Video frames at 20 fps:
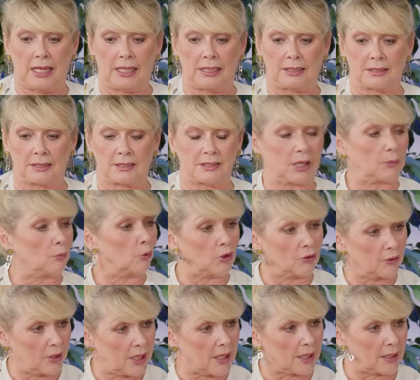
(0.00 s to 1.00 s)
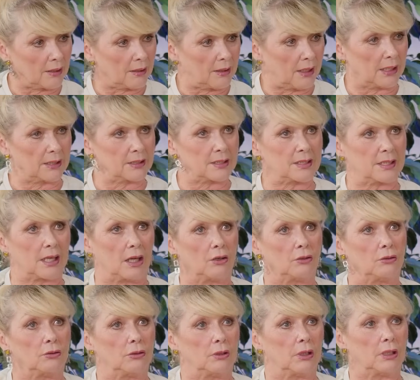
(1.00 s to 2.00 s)
And they weren't there. And
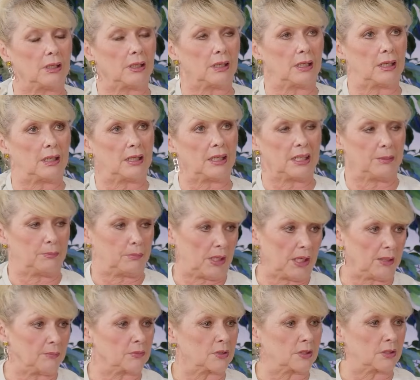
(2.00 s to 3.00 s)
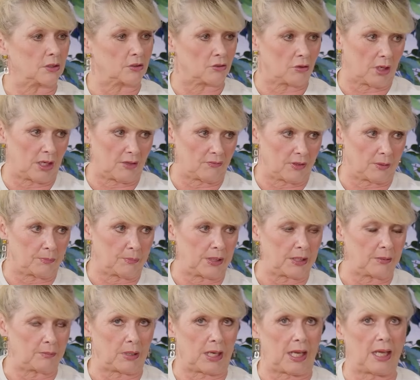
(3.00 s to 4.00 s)
so he blamed the driver,
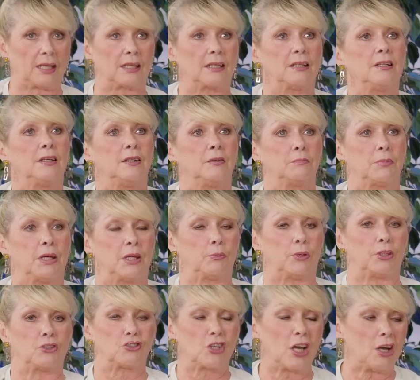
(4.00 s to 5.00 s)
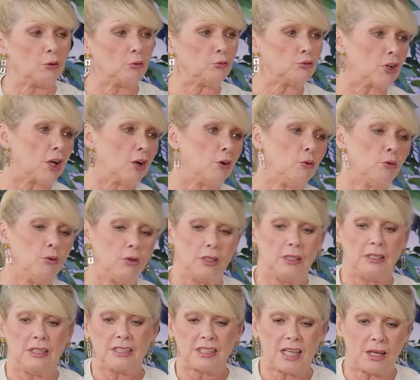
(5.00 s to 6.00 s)
Pete Black. Pete went, Cheryl, Cheryl,
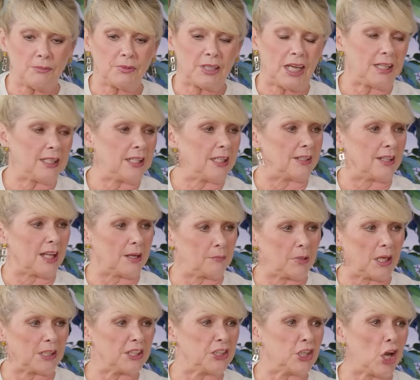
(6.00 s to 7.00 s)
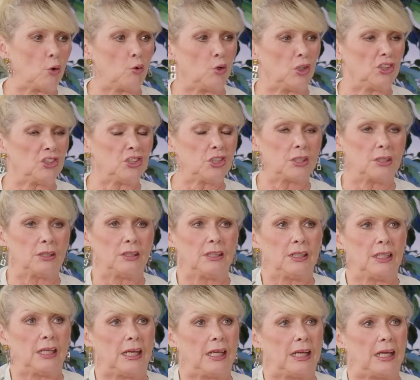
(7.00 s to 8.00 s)
come down here. That bloody Nolan
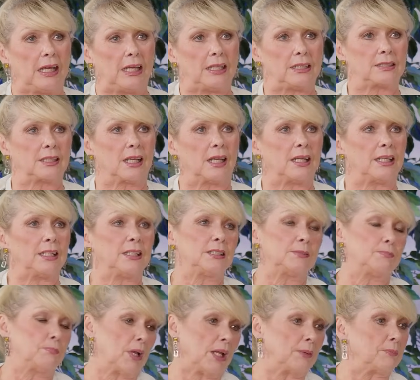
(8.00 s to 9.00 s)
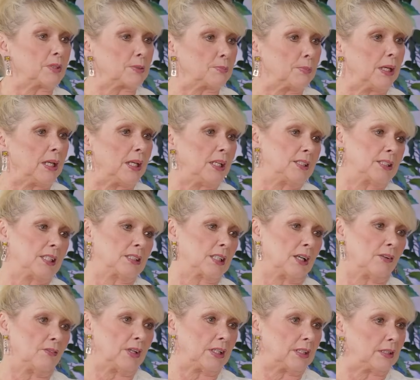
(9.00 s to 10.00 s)
is that uh, he blames me. He says,
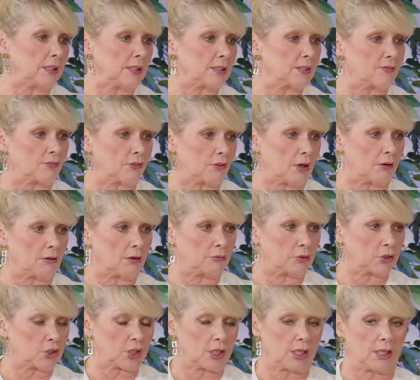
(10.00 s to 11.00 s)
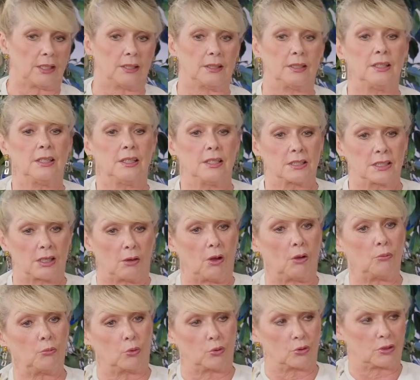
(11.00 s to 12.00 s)
I've eaten his Ferrero Rocher. So I
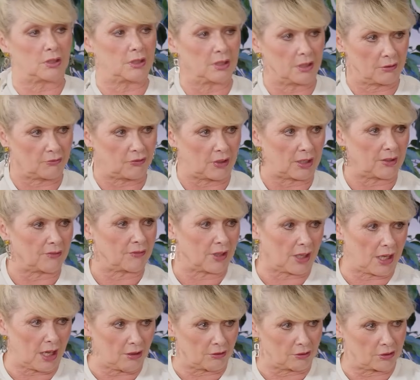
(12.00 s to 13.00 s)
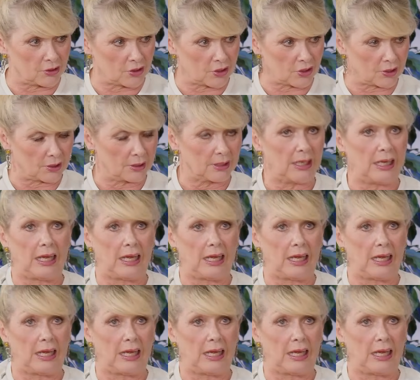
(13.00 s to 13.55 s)
walked to the front of the coach.